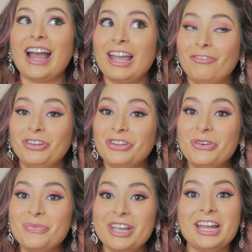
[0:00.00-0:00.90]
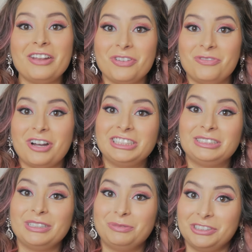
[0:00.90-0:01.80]
If you know me and if you've
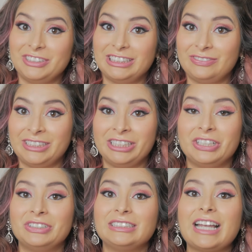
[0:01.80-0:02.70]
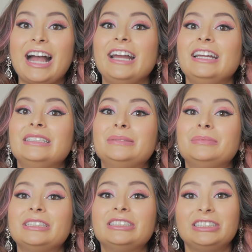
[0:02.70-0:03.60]
watched my previous videos, I
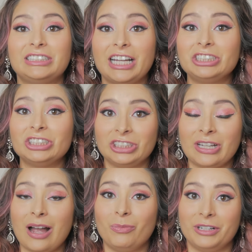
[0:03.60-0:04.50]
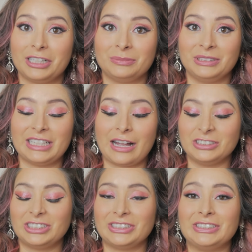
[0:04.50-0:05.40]
am such a snob when it comes to
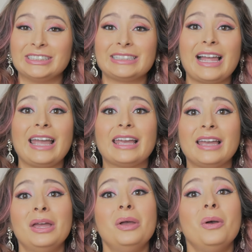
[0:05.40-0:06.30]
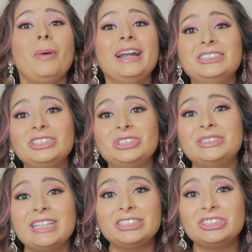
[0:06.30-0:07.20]
outsoles. Like, why did you
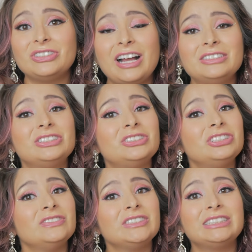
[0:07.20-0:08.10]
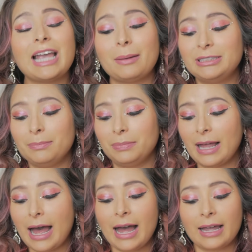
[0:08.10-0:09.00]
do a natural outsole? You should have just kept it
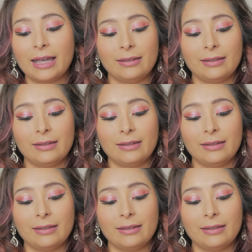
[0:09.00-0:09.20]
black.